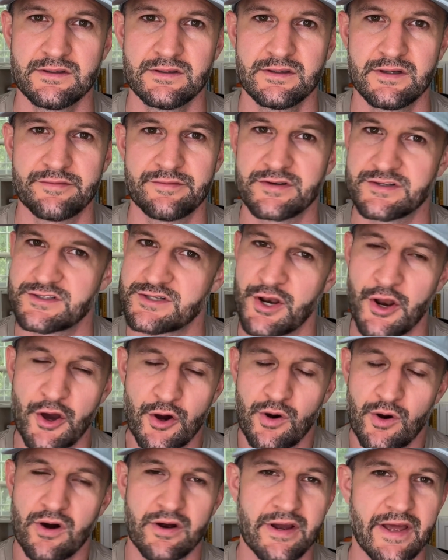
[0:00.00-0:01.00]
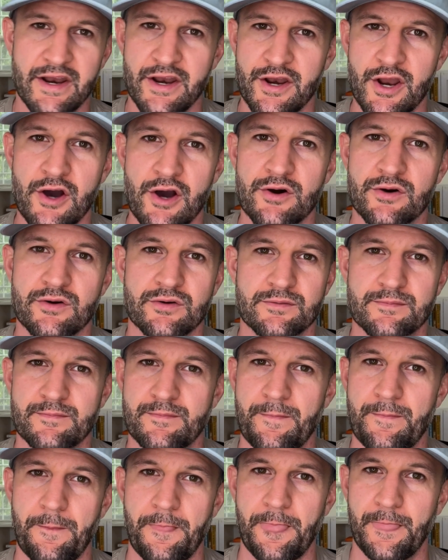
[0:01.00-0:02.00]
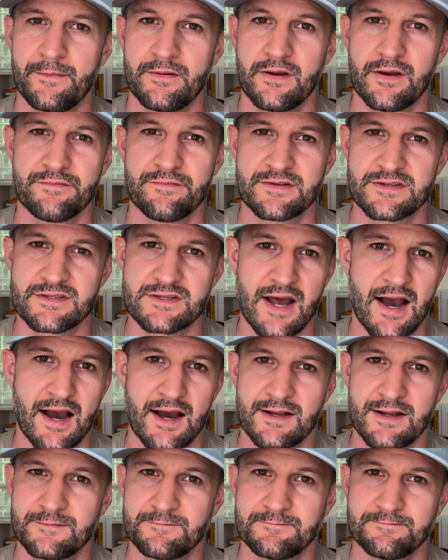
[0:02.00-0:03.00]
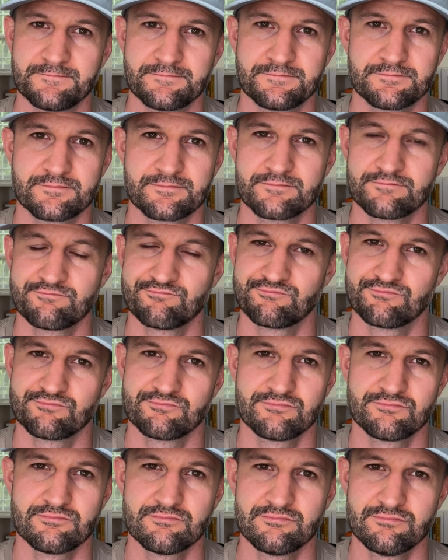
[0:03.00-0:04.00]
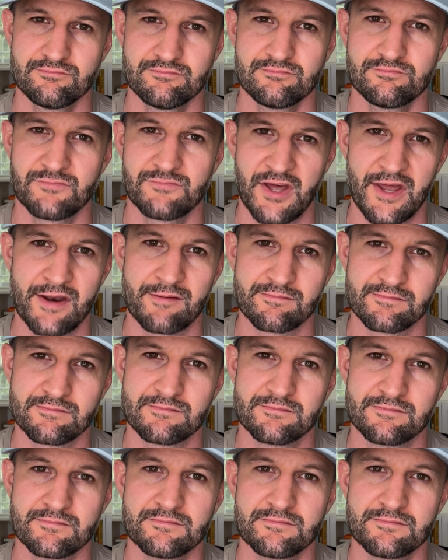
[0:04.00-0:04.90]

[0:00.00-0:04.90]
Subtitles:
if it's a no, I'll get a no. If it's not, then